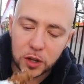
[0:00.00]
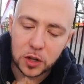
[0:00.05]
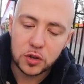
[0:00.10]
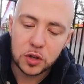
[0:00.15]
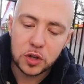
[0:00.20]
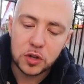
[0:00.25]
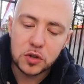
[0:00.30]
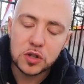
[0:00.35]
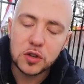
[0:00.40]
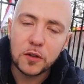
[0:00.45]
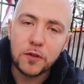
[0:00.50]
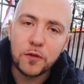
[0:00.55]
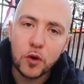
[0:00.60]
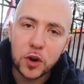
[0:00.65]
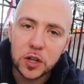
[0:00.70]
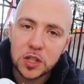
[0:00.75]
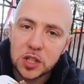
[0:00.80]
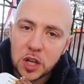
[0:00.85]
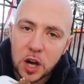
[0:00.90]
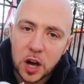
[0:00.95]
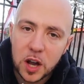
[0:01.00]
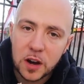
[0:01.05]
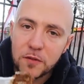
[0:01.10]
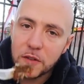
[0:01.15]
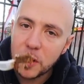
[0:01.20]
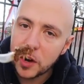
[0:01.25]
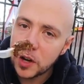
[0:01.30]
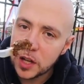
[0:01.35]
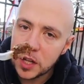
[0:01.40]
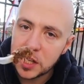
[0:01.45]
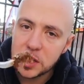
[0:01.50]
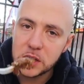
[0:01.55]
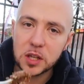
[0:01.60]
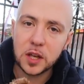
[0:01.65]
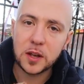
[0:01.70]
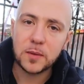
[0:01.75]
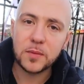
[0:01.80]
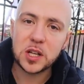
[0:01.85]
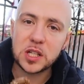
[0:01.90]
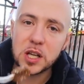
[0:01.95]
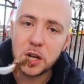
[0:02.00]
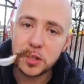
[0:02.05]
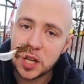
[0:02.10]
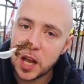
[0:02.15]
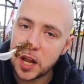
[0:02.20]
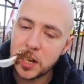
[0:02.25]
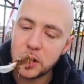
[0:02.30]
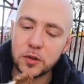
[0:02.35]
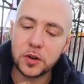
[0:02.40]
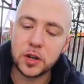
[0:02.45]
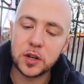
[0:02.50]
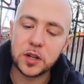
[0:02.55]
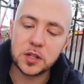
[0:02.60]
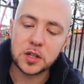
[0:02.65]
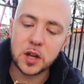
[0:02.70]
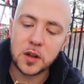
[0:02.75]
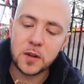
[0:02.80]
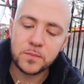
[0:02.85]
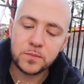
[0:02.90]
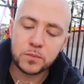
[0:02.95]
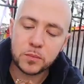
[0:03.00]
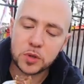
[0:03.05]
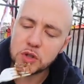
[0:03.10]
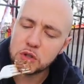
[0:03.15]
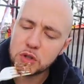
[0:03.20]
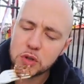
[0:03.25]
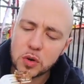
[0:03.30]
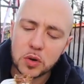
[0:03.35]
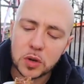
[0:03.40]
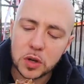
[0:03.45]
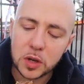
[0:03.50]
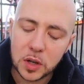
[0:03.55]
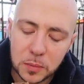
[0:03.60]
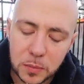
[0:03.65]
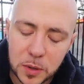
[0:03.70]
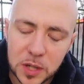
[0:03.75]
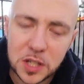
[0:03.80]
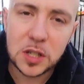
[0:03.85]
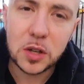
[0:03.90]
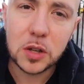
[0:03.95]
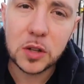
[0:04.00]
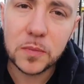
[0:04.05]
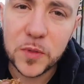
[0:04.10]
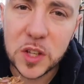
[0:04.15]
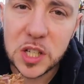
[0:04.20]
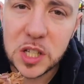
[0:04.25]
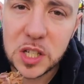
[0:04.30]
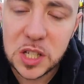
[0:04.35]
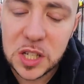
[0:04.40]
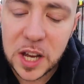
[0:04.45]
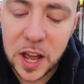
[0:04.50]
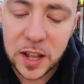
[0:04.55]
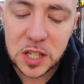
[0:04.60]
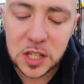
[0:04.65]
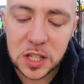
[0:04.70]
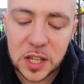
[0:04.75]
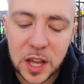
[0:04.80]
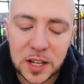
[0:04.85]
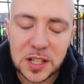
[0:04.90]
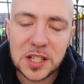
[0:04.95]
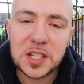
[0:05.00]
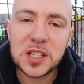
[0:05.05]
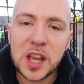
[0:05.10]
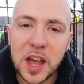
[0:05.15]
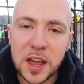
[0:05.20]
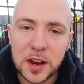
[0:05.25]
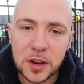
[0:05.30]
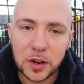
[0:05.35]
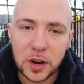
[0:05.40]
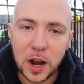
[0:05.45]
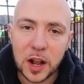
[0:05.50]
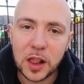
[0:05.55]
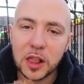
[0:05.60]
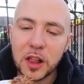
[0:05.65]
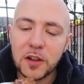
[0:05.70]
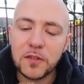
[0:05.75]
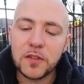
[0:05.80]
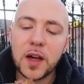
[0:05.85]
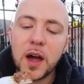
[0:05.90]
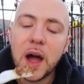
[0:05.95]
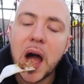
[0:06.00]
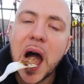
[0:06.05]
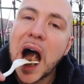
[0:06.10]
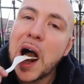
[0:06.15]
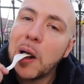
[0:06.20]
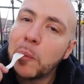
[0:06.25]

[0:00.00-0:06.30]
And you can use a fork to cut it very easily. That's how tender it is. It's so good, but it's dense yet it's tender. I love that.